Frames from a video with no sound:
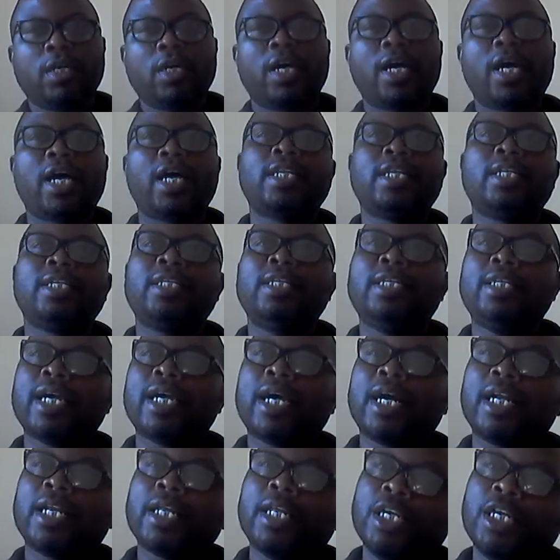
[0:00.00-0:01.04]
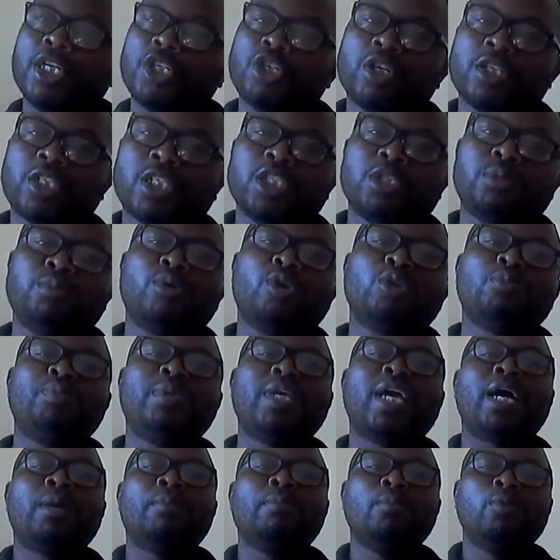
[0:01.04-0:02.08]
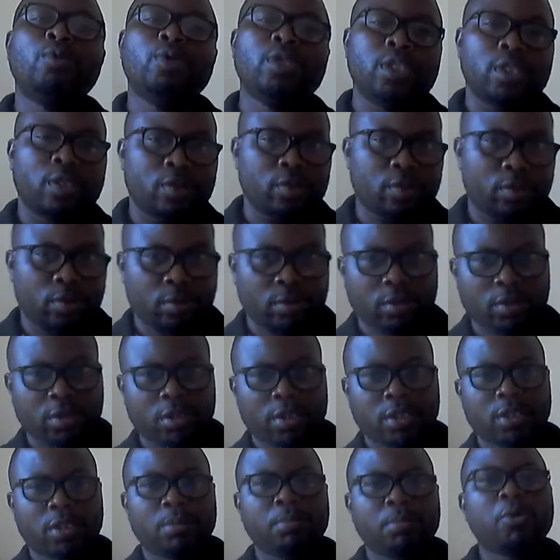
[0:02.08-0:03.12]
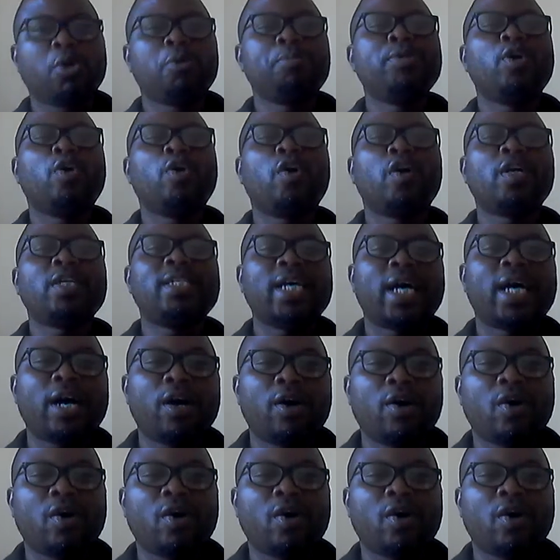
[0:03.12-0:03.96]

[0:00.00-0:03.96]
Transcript: And their relationships must be harmonious, must be orderly.